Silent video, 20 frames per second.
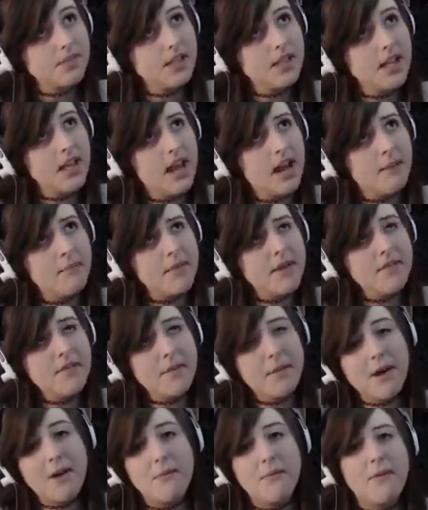and I'm miffed
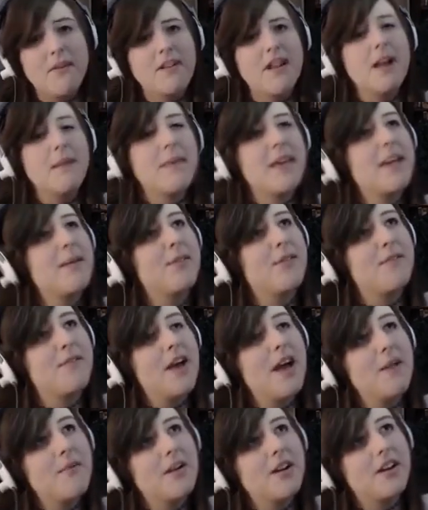about not being able to
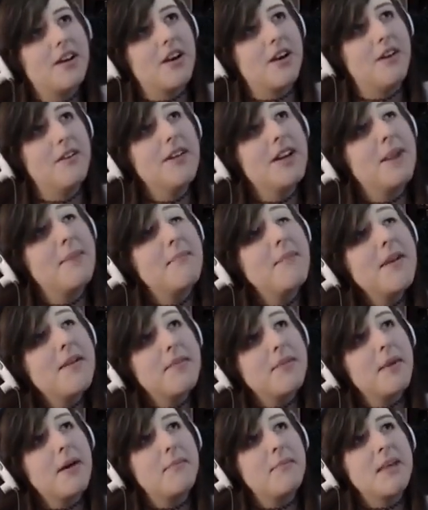find where to go, and I'm
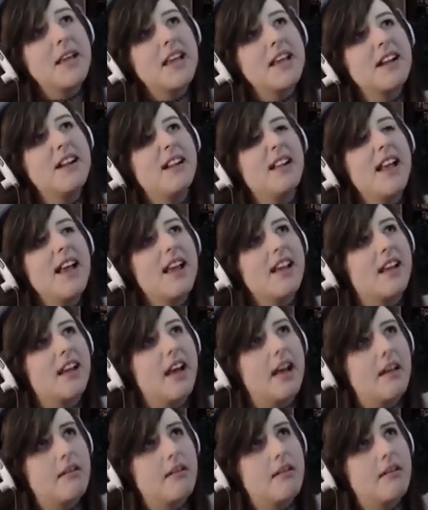miffed about being in Atlantica.